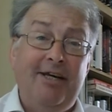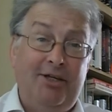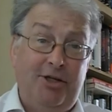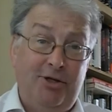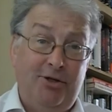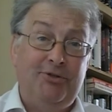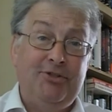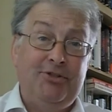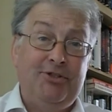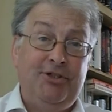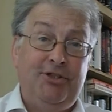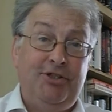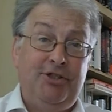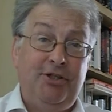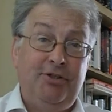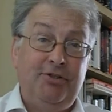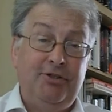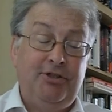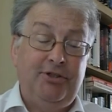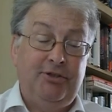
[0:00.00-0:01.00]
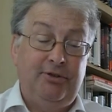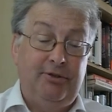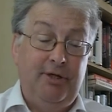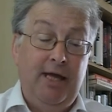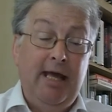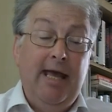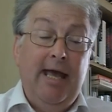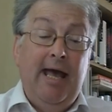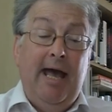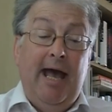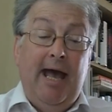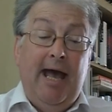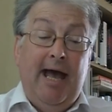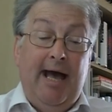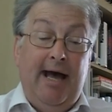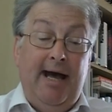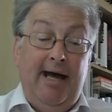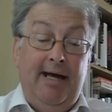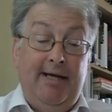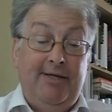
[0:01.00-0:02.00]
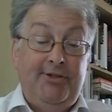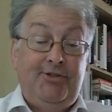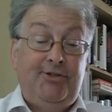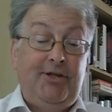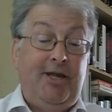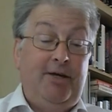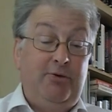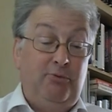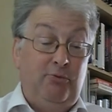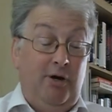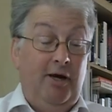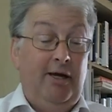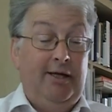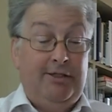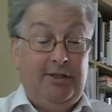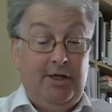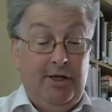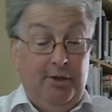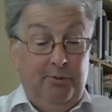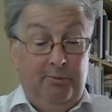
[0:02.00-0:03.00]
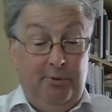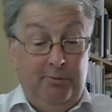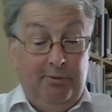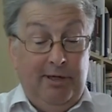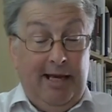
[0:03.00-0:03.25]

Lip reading: a constitution, say, right, we will